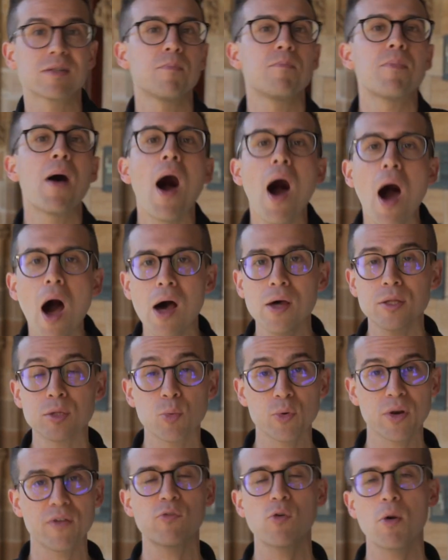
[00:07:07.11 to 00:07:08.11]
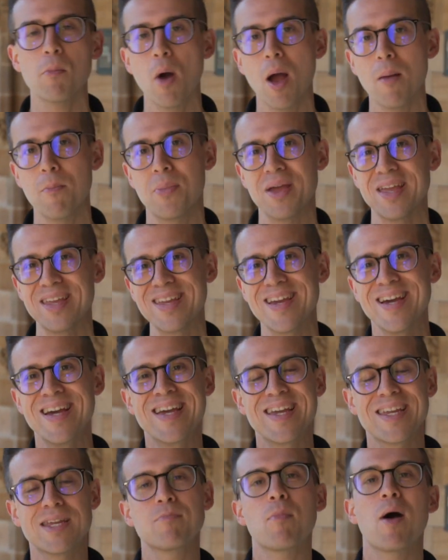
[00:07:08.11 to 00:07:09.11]
to pass, whatever it might be
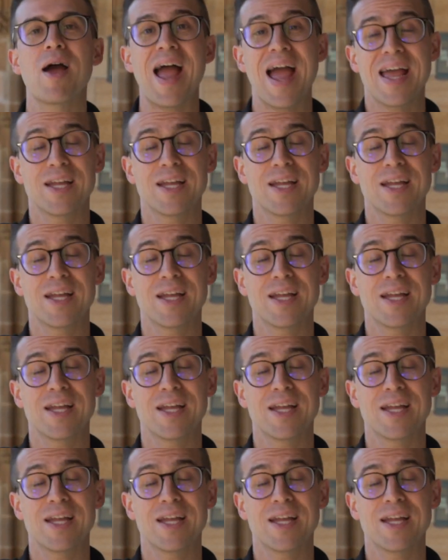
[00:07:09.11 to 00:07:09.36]
in my